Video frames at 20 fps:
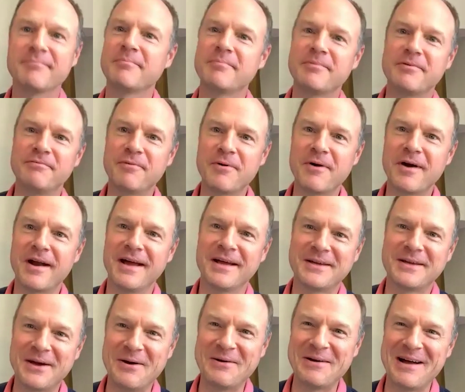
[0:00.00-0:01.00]
before I
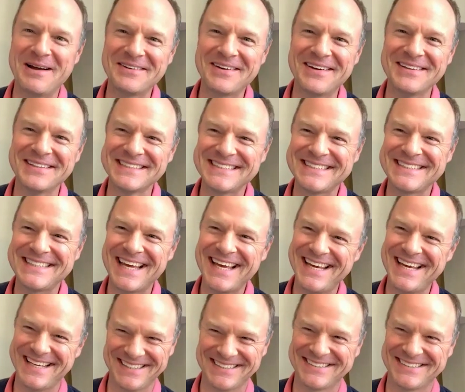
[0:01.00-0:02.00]
go out on the
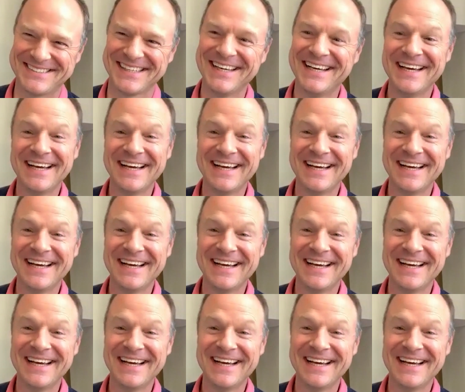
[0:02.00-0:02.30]
stage.